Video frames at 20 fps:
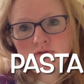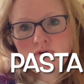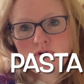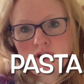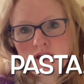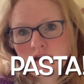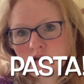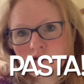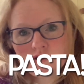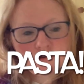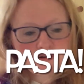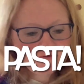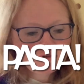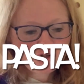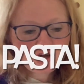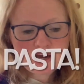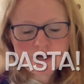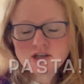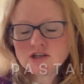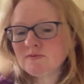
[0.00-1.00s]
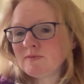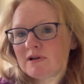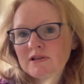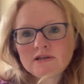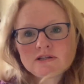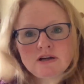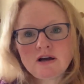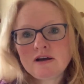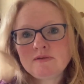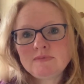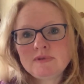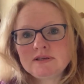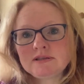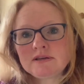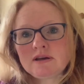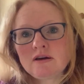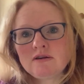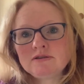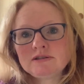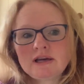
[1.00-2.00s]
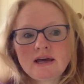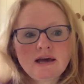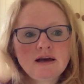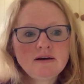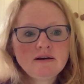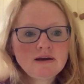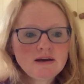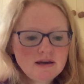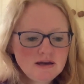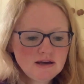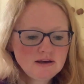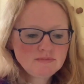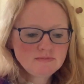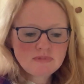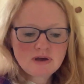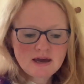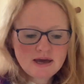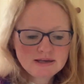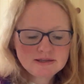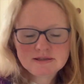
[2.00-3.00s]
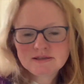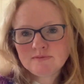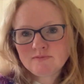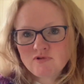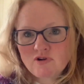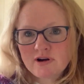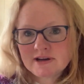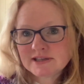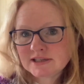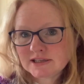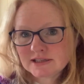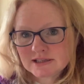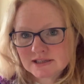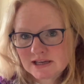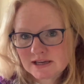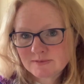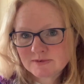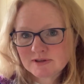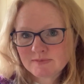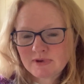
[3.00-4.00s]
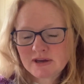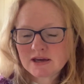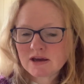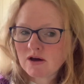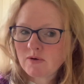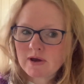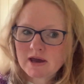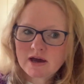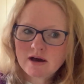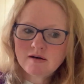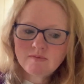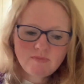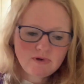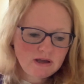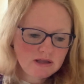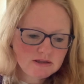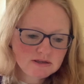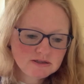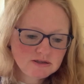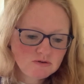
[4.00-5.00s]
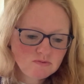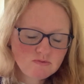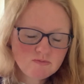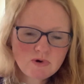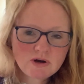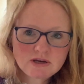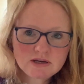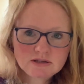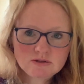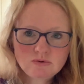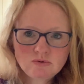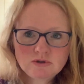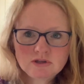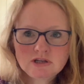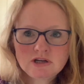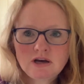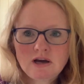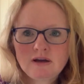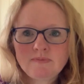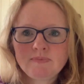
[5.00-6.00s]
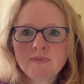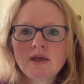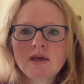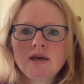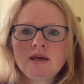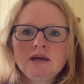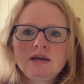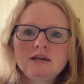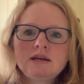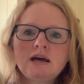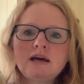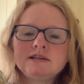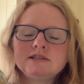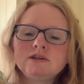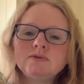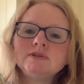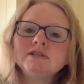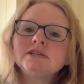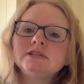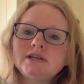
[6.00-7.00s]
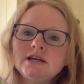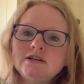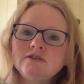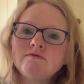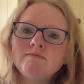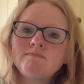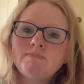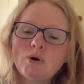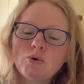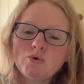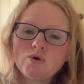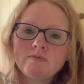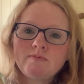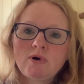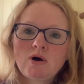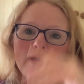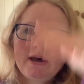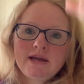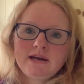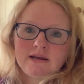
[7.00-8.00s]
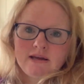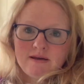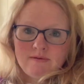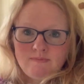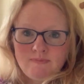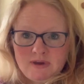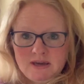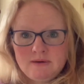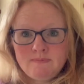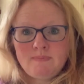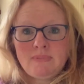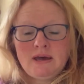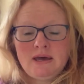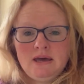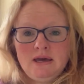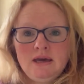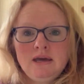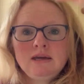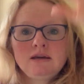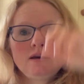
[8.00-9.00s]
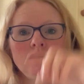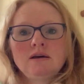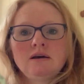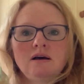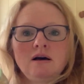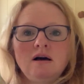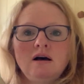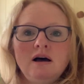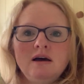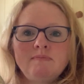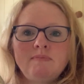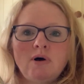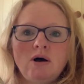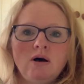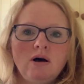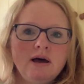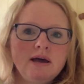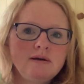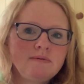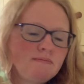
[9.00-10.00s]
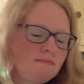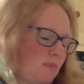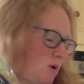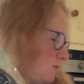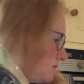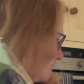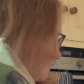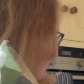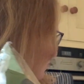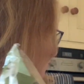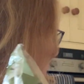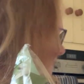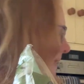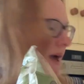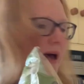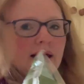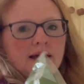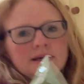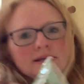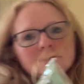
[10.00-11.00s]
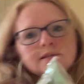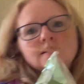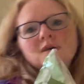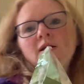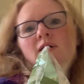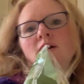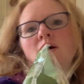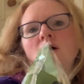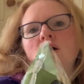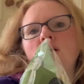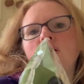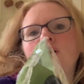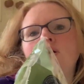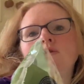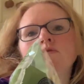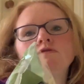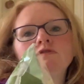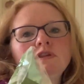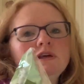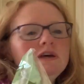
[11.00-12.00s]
It could have changed by the time this goes out, as the prices seem to be going up in the supermarkets all the time. Now, so instead of bulk buying a big bag, I buy multiple bags of